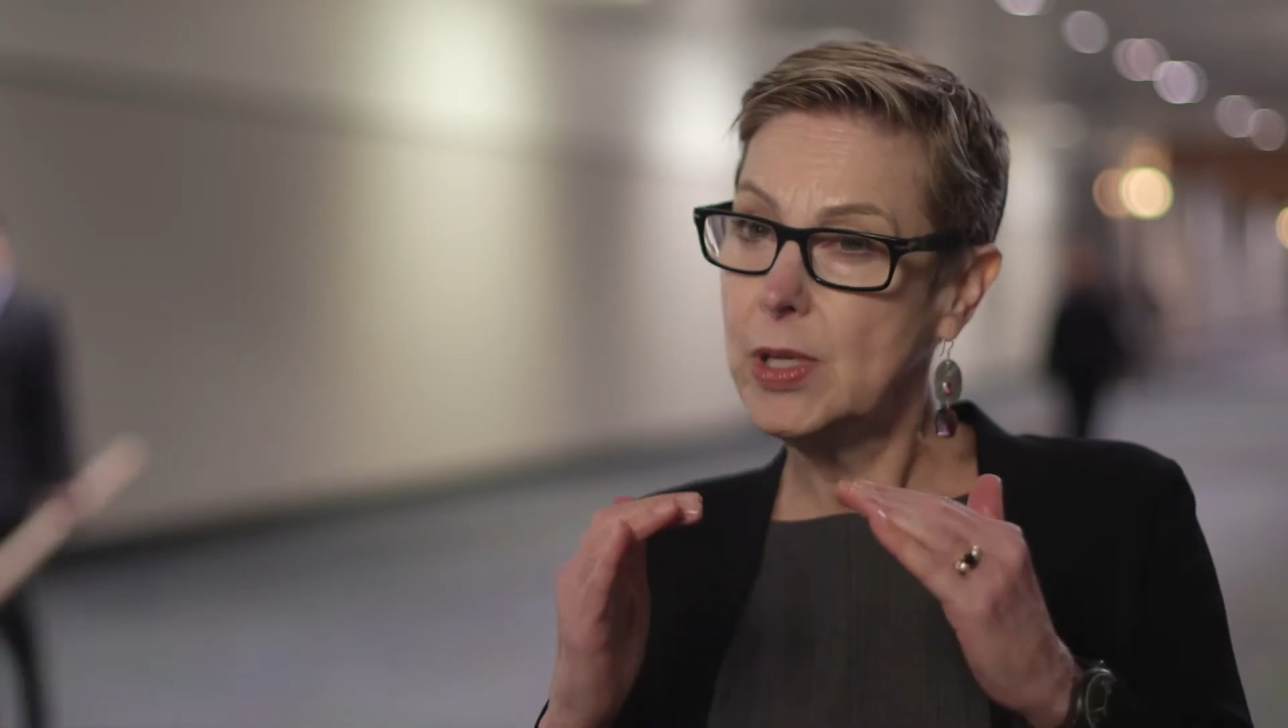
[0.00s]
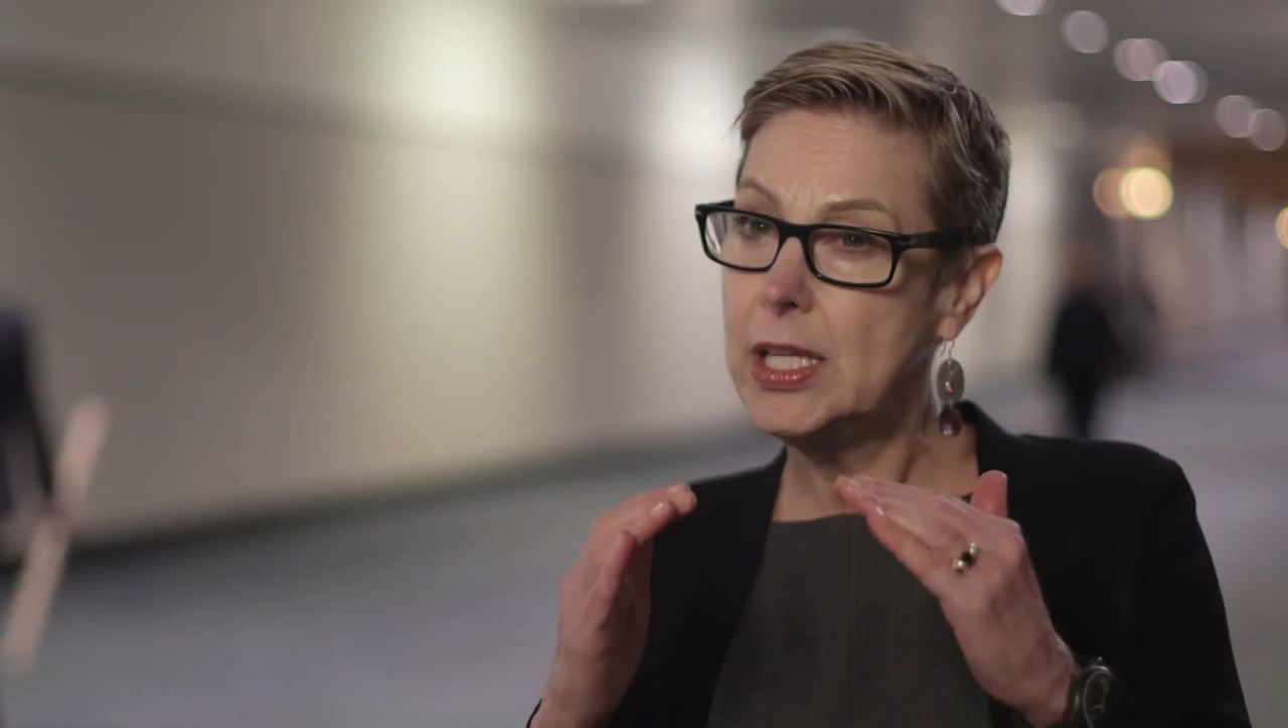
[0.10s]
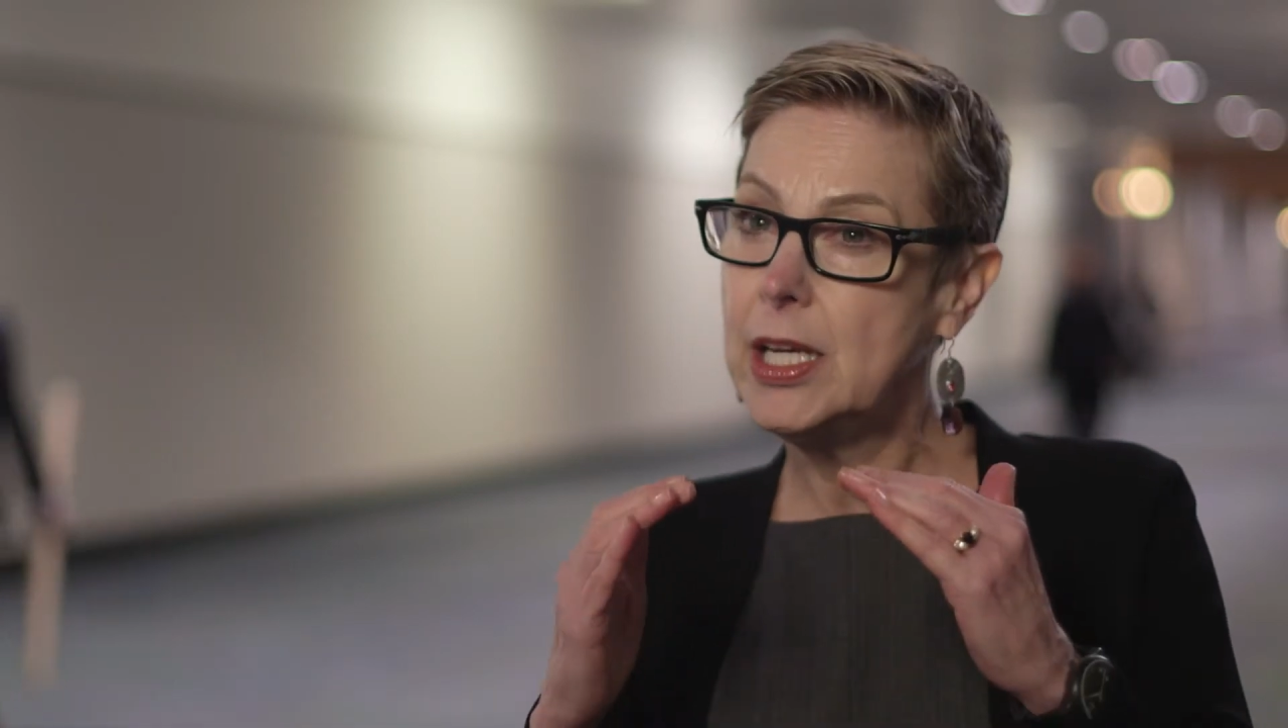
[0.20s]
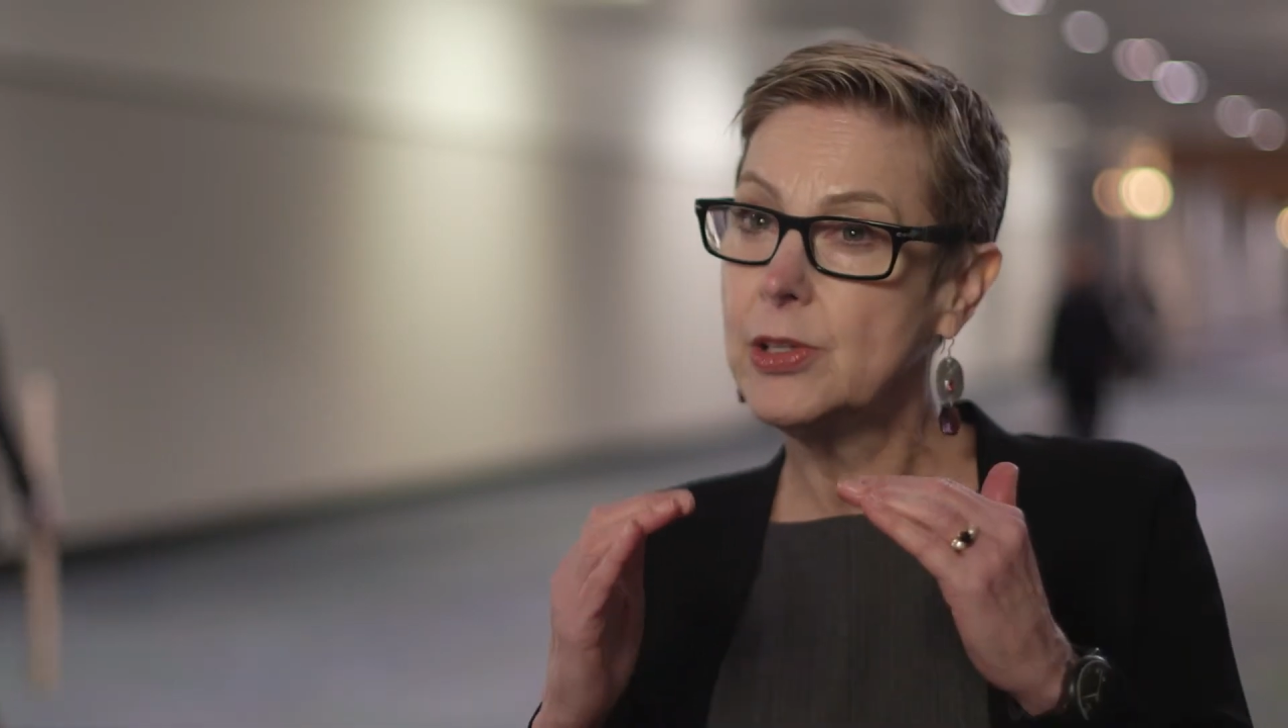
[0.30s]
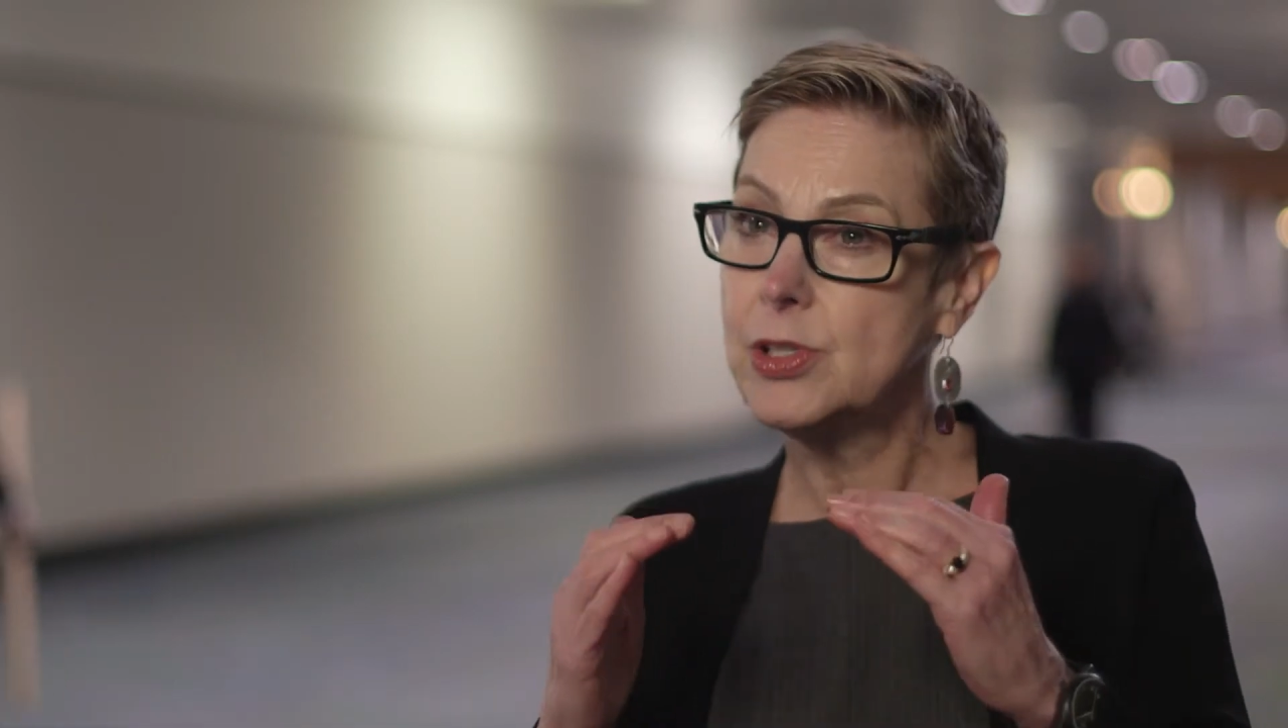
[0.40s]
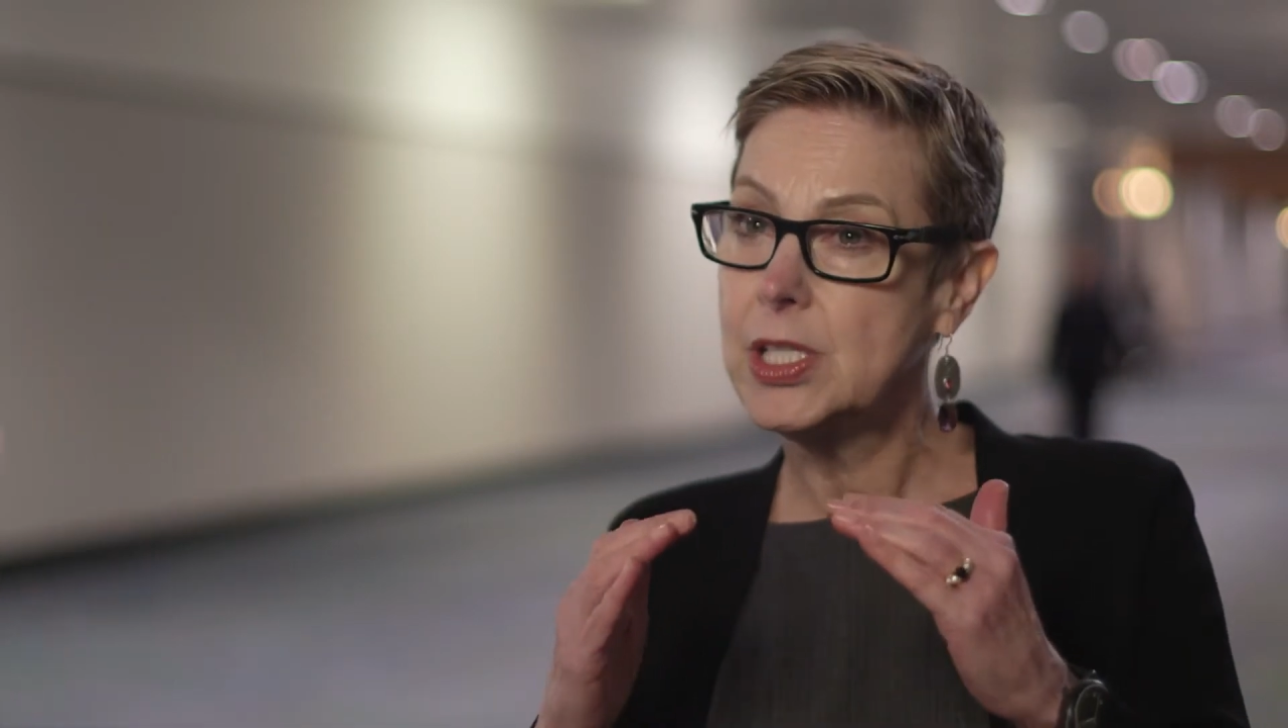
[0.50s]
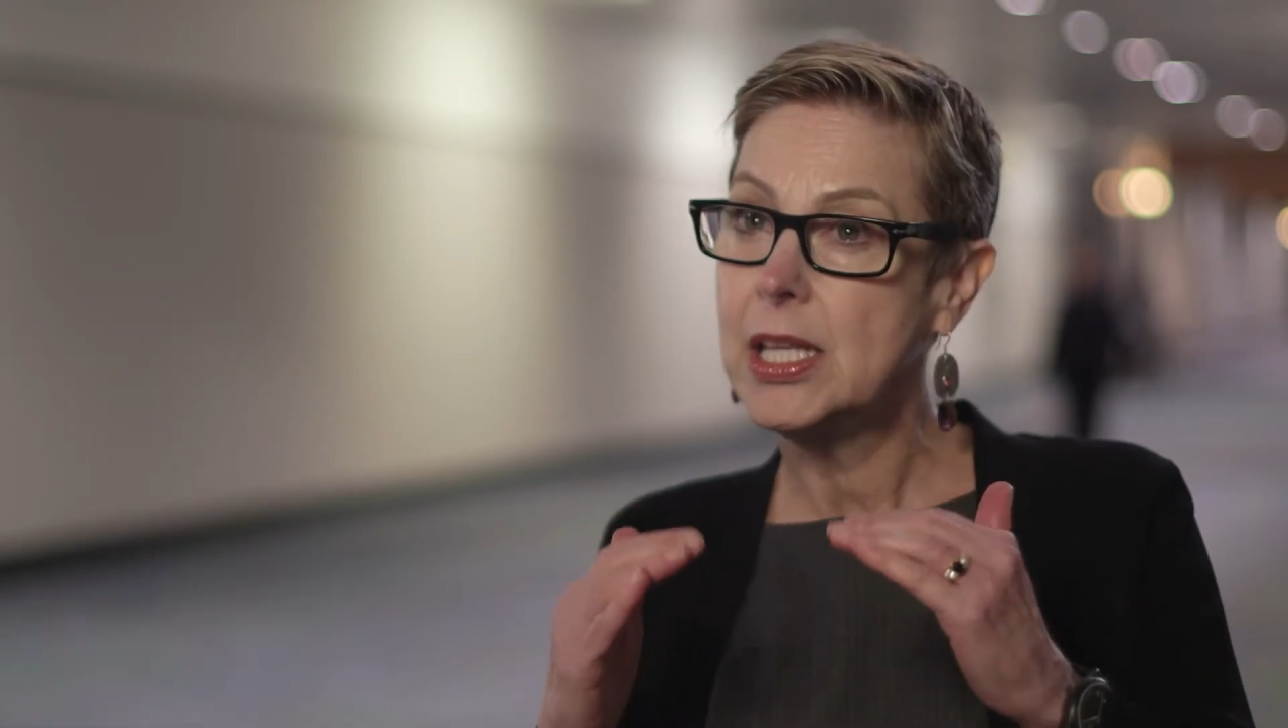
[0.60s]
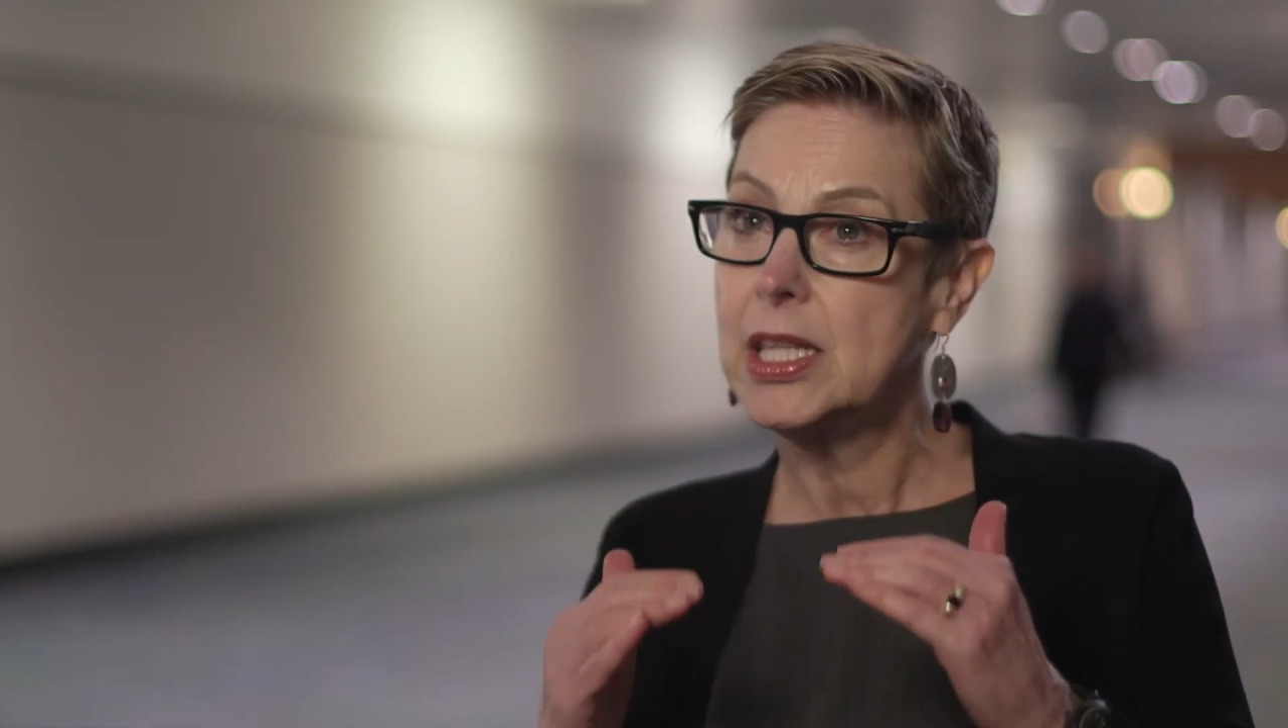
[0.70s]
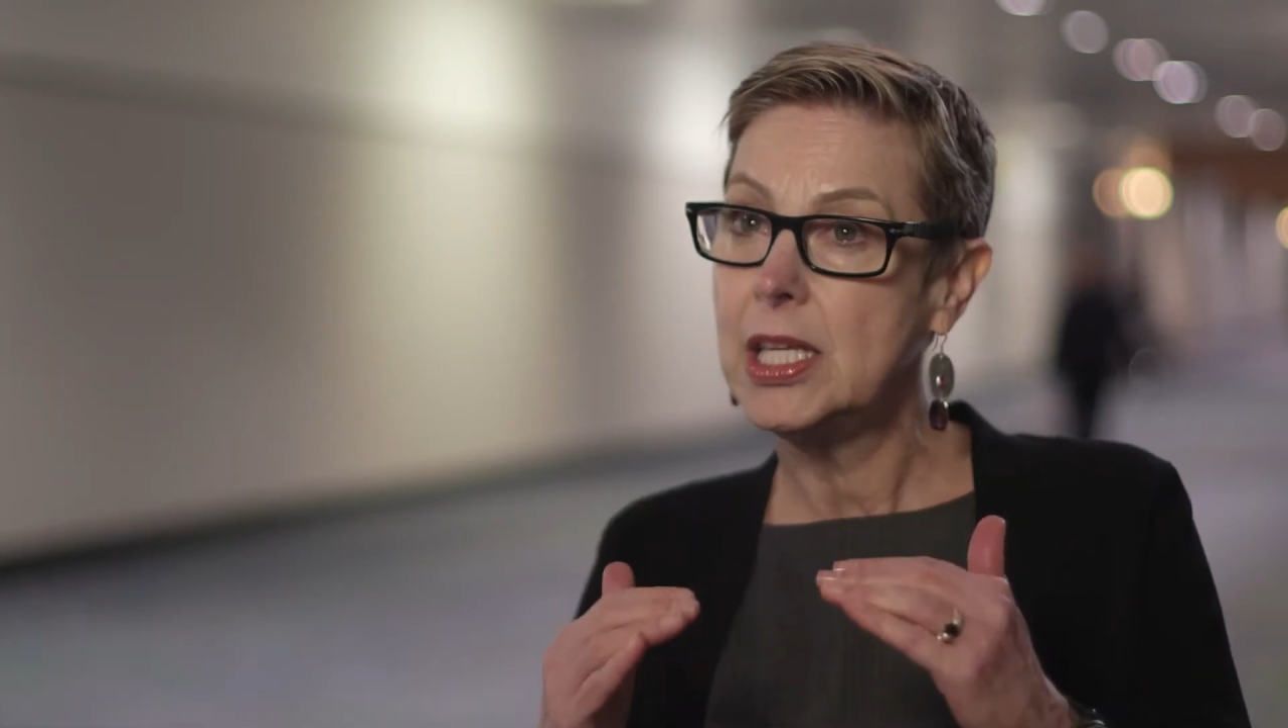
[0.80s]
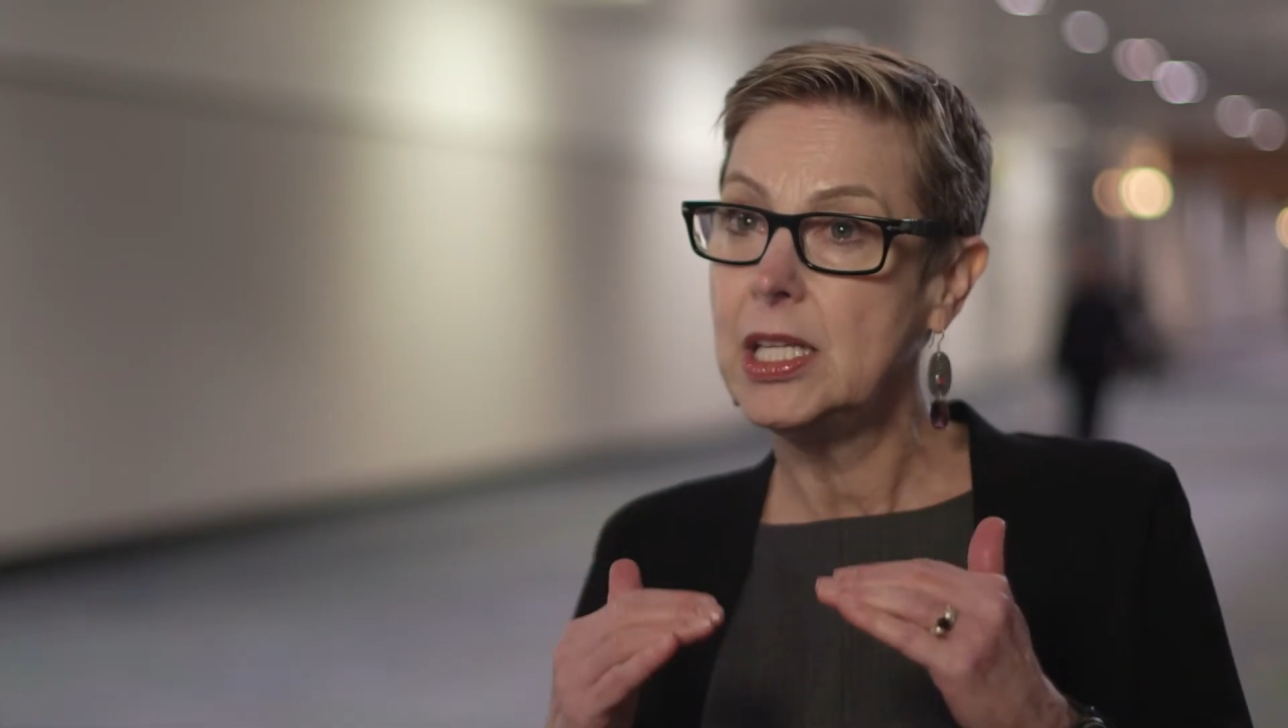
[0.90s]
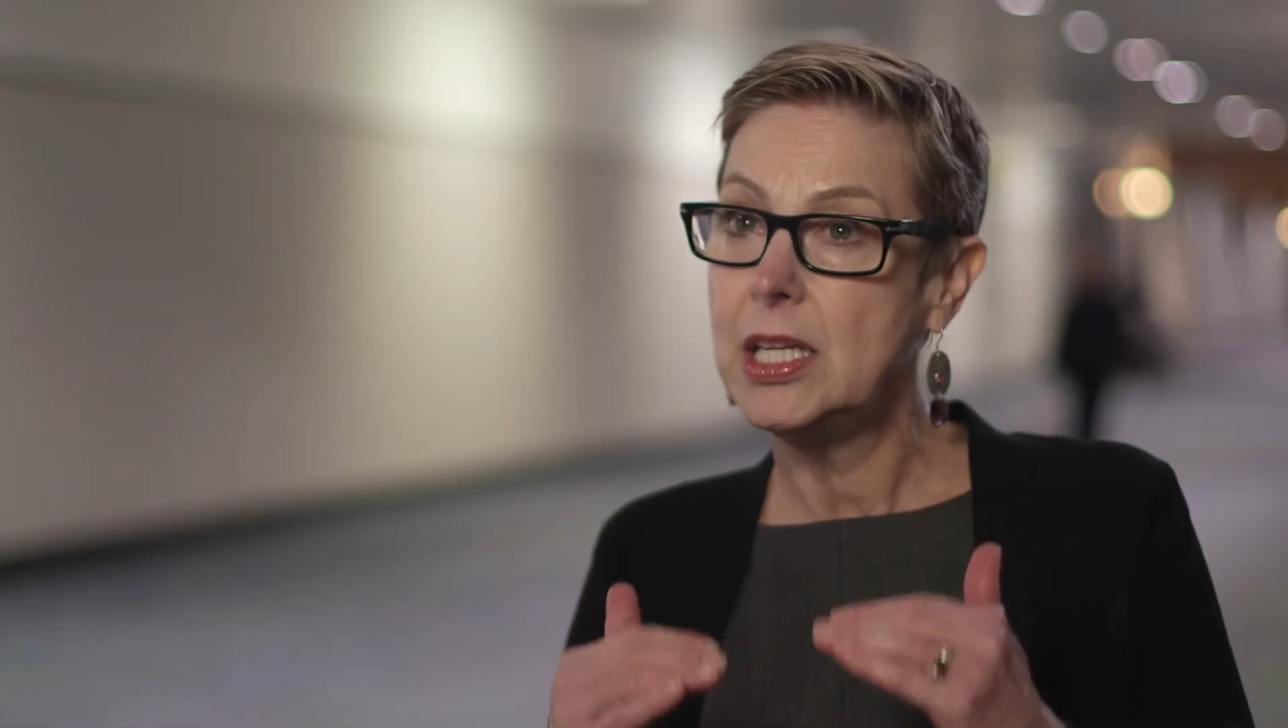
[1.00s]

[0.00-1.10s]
really understand the